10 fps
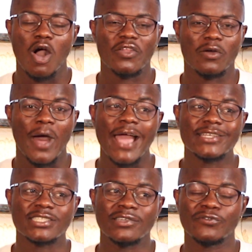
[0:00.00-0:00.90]

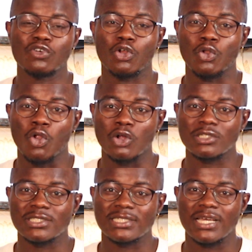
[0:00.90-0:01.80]
Otherwise, if you're
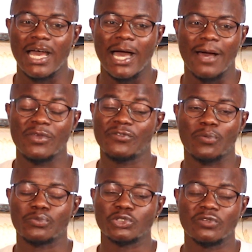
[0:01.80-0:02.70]
not if
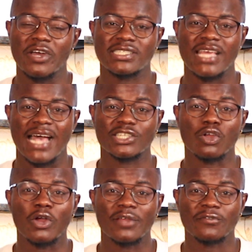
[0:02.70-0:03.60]
your university
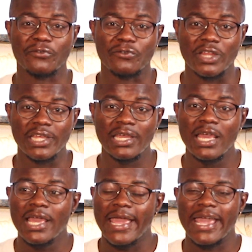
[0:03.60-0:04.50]
hasn't got it for free,
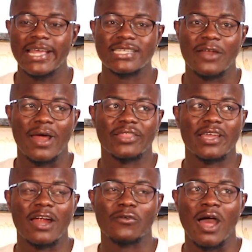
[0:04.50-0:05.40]
it's I
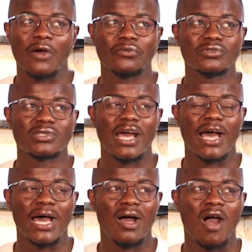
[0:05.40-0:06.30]
think around
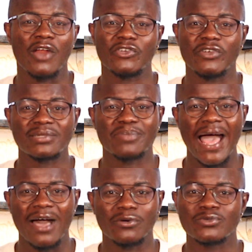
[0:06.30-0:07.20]

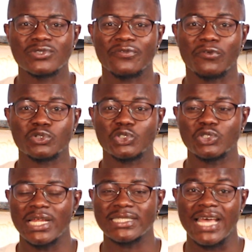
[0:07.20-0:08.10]
£100 for
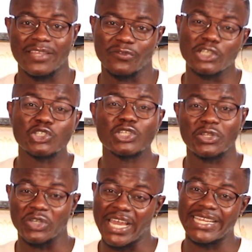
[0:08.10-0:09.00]
students, and if you're a
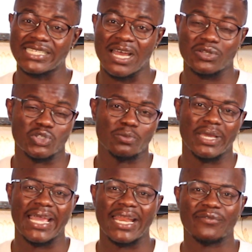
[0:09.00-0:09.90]
student you get discounts, so you
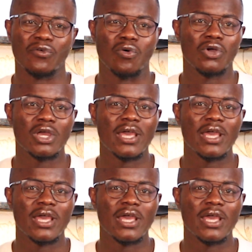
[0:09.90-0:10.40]
may get it for